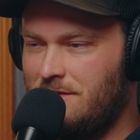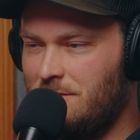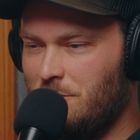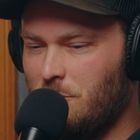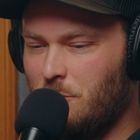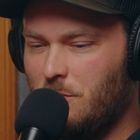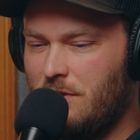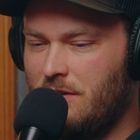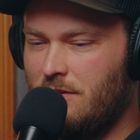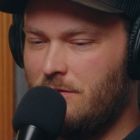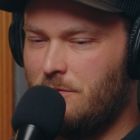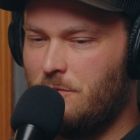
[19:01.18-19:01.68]
is a
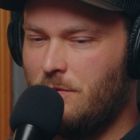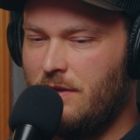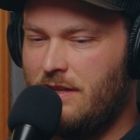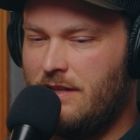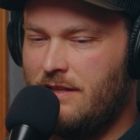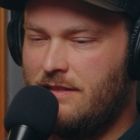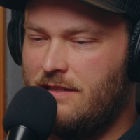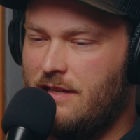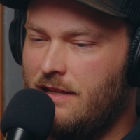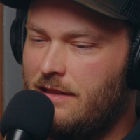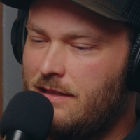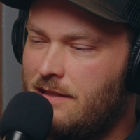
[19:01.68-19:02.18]
weird way
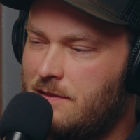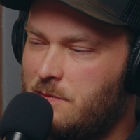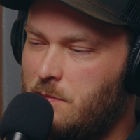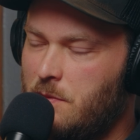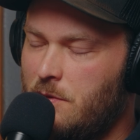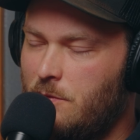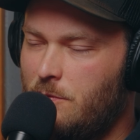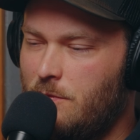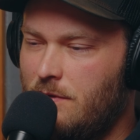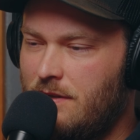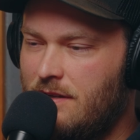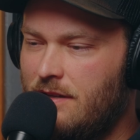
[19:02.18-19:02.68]
to take this,
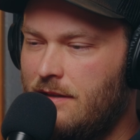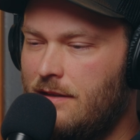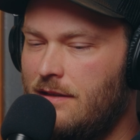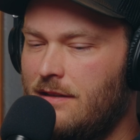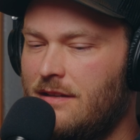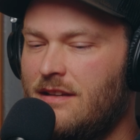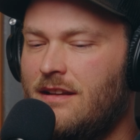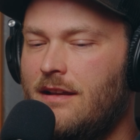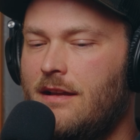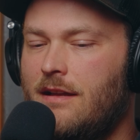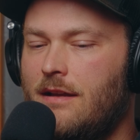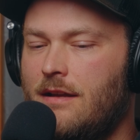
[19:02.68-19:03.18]
but what
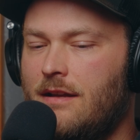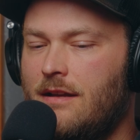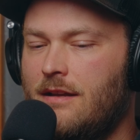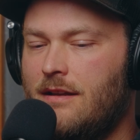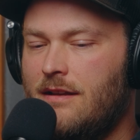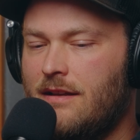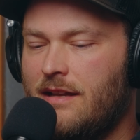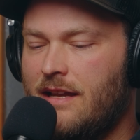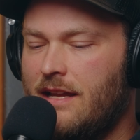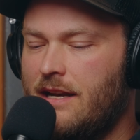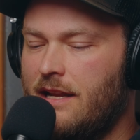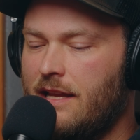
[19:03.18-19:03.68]
a
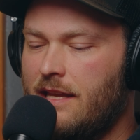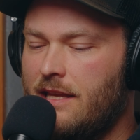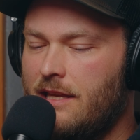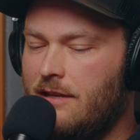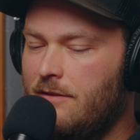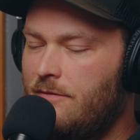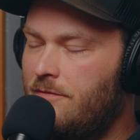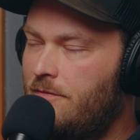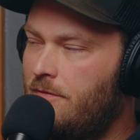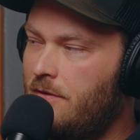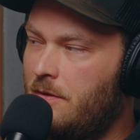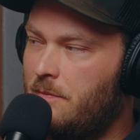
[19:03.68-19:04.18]
kind of
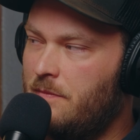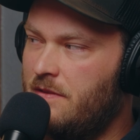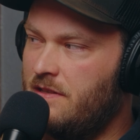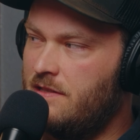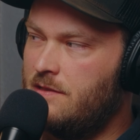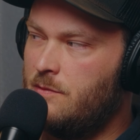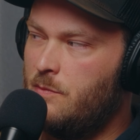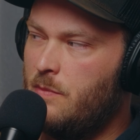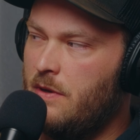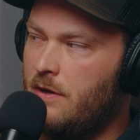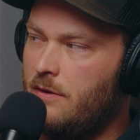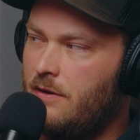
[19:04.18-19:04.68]
gift from the
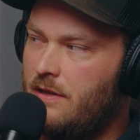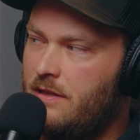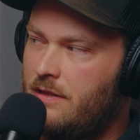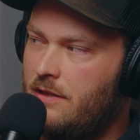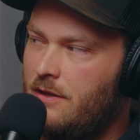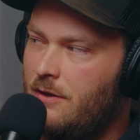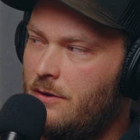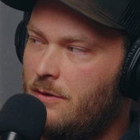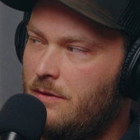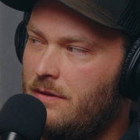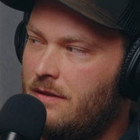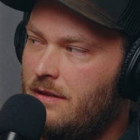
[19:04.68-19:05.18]
Spirit
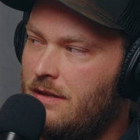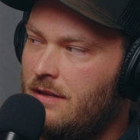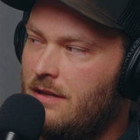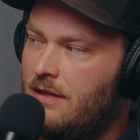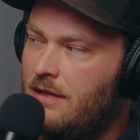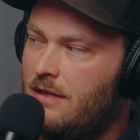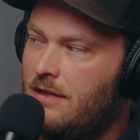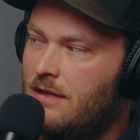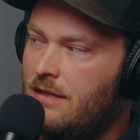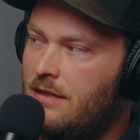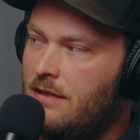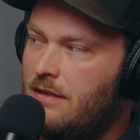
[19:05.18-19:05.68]
though,
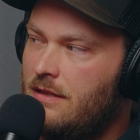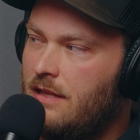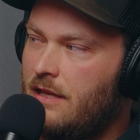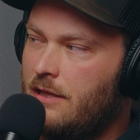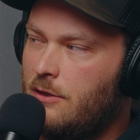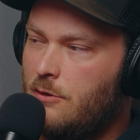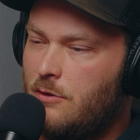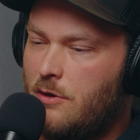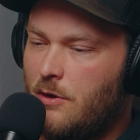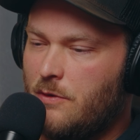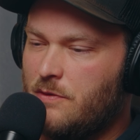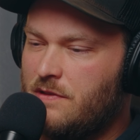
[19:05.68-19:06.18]
that
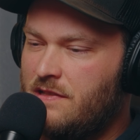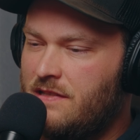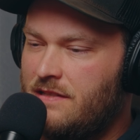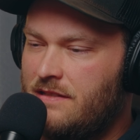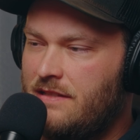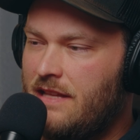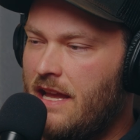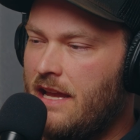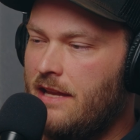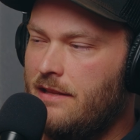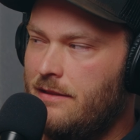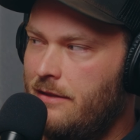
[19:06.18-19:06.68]
you don't
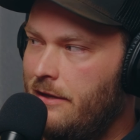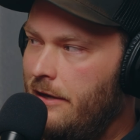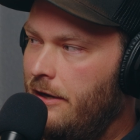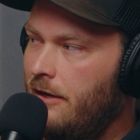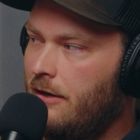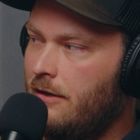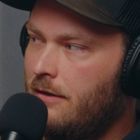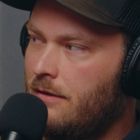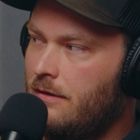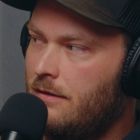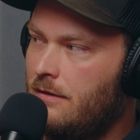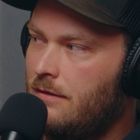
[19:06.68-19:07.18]
stay
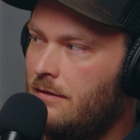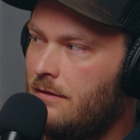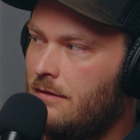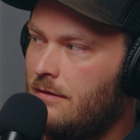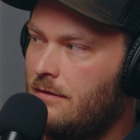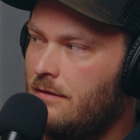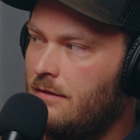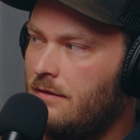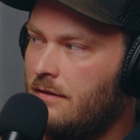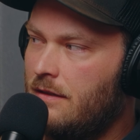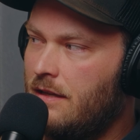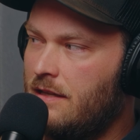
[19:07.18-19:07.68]
there.
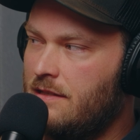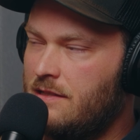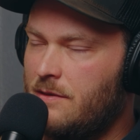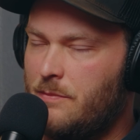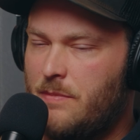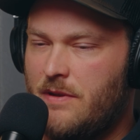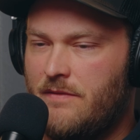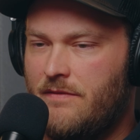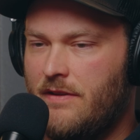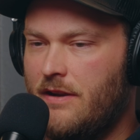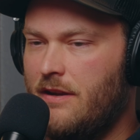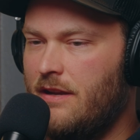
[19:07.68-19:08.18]
Because
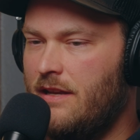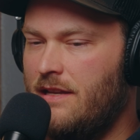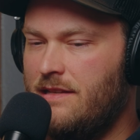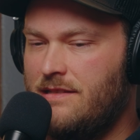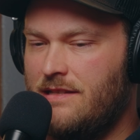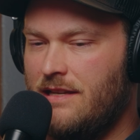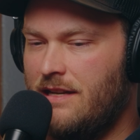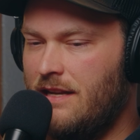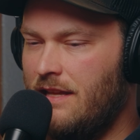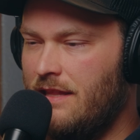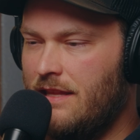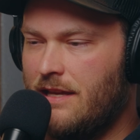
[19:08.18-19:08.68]
it'd be very
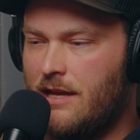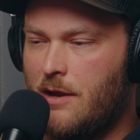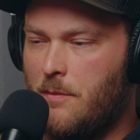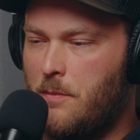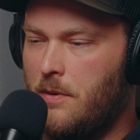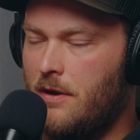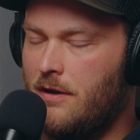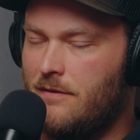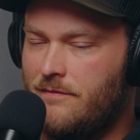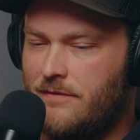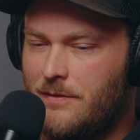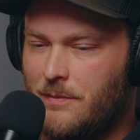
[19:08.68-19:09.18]
easy, and I think
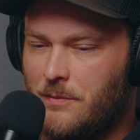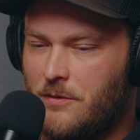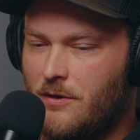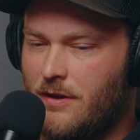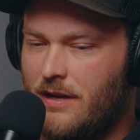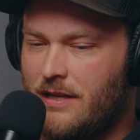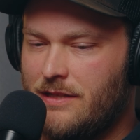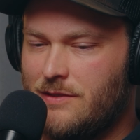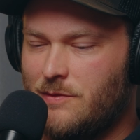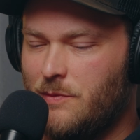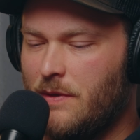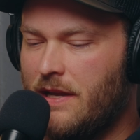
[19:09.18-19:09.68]
apart from
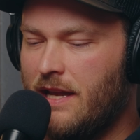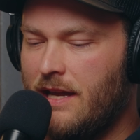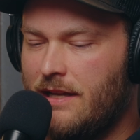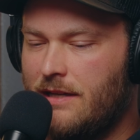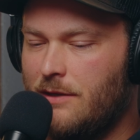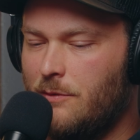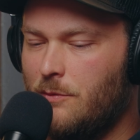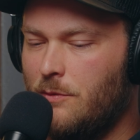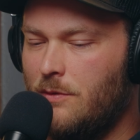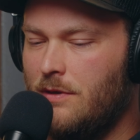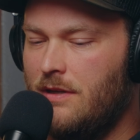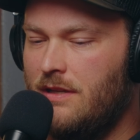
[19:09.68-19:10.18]
Christ, we
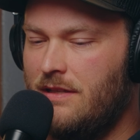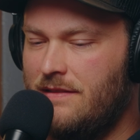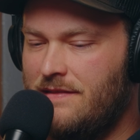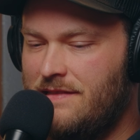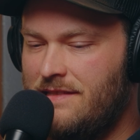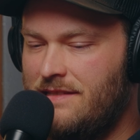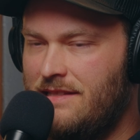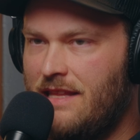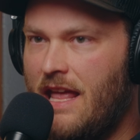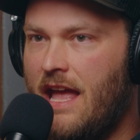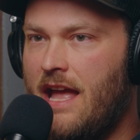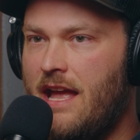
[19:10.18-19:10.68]
kind of would
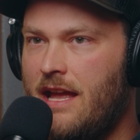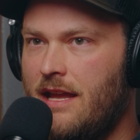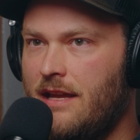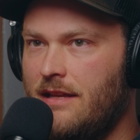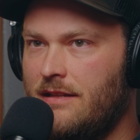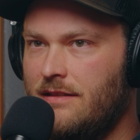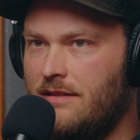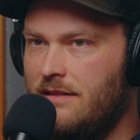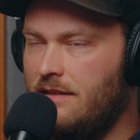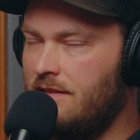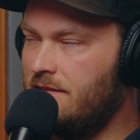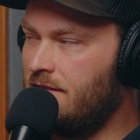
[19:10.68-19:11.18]
stay
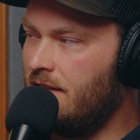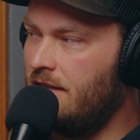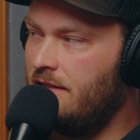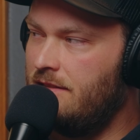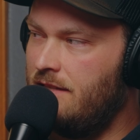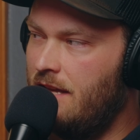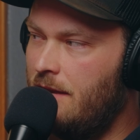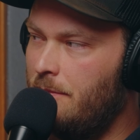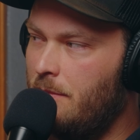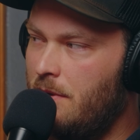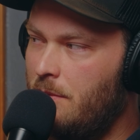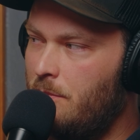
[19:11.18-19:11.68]
in
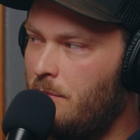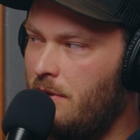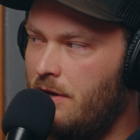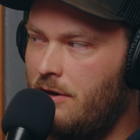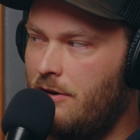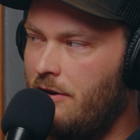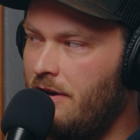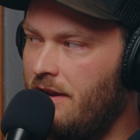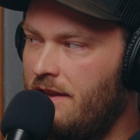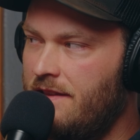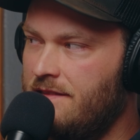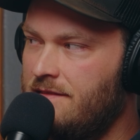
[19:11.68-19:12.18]
discontentment,
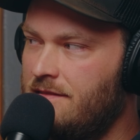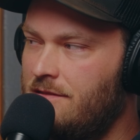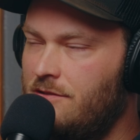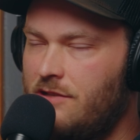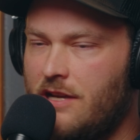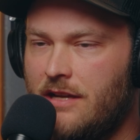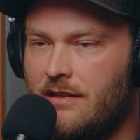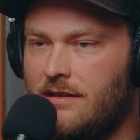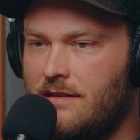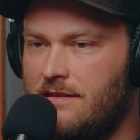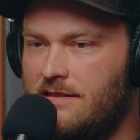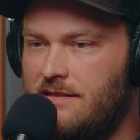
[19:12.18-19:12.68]
bitterness,
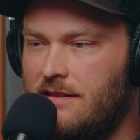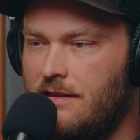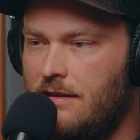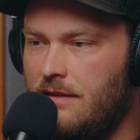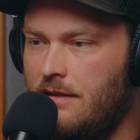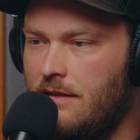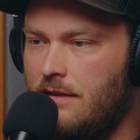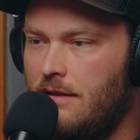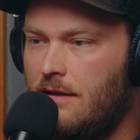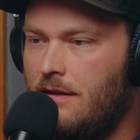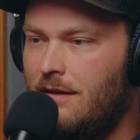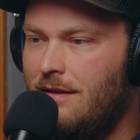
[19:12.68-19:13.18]

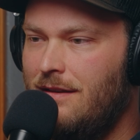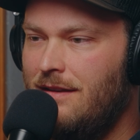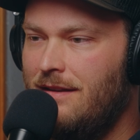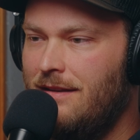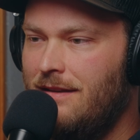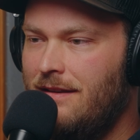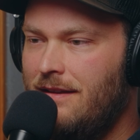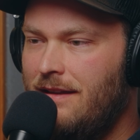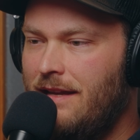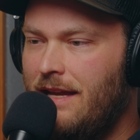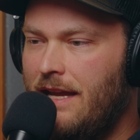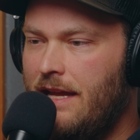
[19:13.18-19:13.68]
jealousy,
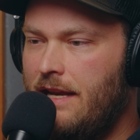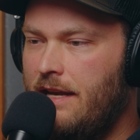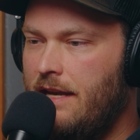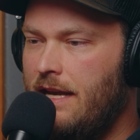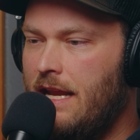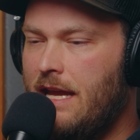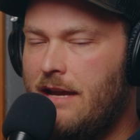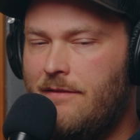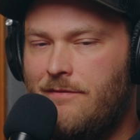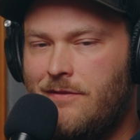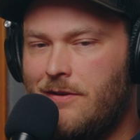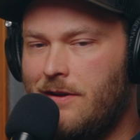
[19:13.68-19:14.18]
and
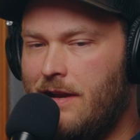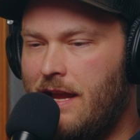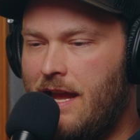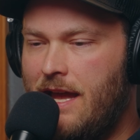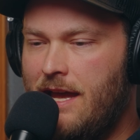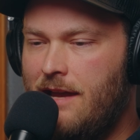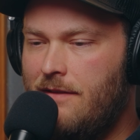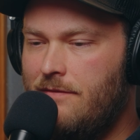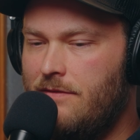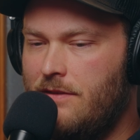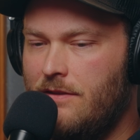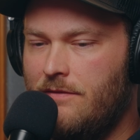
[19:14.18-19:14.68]
never
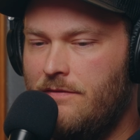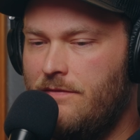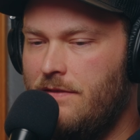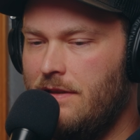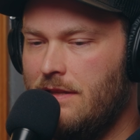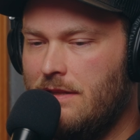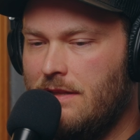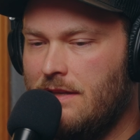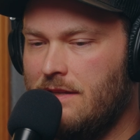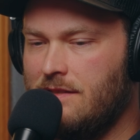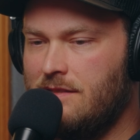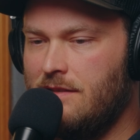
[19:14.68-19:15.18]
have the
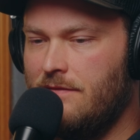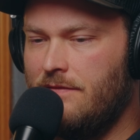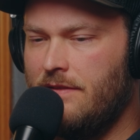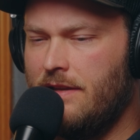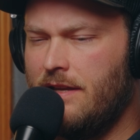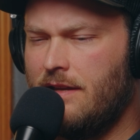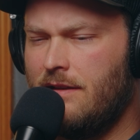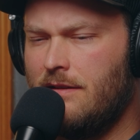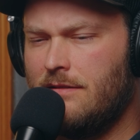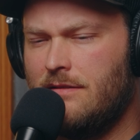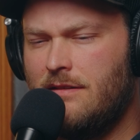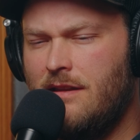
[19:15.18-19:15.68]
feelings of
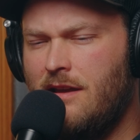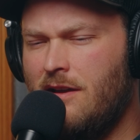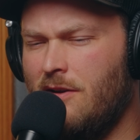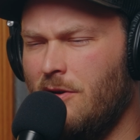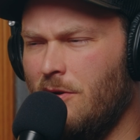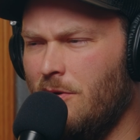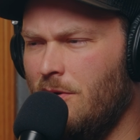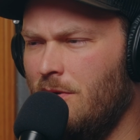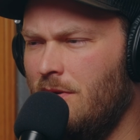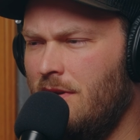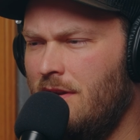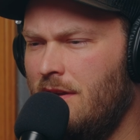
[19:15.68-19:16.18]
like,
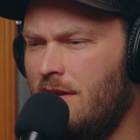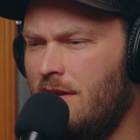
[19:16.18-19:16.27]
no,